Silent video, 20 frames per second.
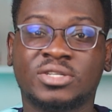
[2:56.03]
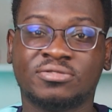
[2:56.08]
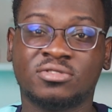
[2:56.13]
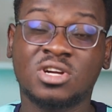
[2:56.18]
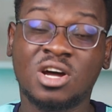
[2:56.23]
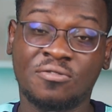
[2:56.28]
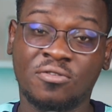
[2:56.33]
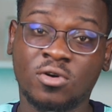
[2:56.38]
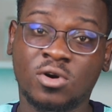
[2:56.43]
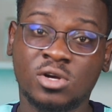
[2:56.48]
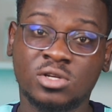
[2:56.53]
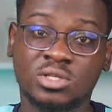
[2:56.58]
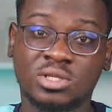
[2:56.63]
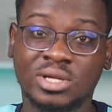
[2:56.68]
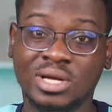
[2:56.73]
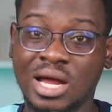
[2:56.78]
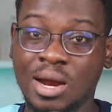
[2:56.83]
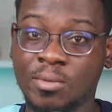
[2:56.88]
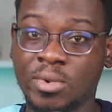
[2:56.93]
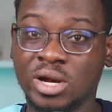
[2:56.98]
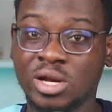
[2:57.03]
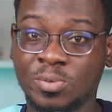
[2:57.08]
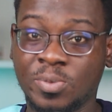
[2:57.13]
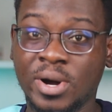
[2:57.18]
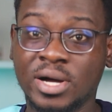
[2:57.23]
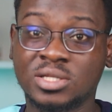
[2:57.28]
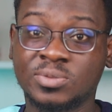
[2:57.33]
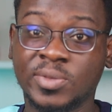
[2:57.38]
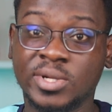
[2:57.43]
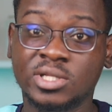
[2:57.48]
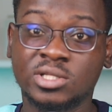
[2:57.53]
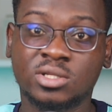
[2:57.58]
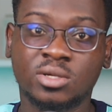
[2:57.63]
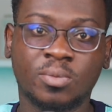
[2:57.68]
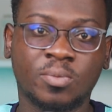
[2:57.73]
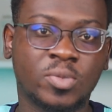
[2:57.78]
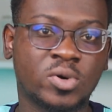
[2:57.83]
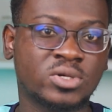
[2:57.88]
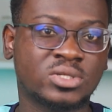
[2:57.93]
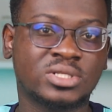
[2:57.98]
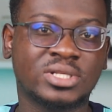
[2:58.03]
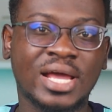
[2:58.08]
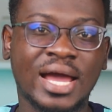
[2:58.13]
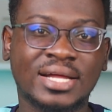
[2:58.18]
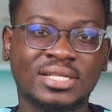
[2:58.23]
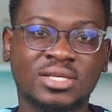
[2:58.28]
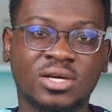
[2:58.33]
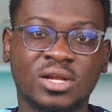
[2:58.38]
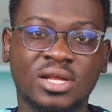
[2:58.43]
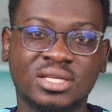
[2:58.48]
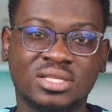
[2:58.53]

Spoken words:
shifting our focus to the camera department, both the Itel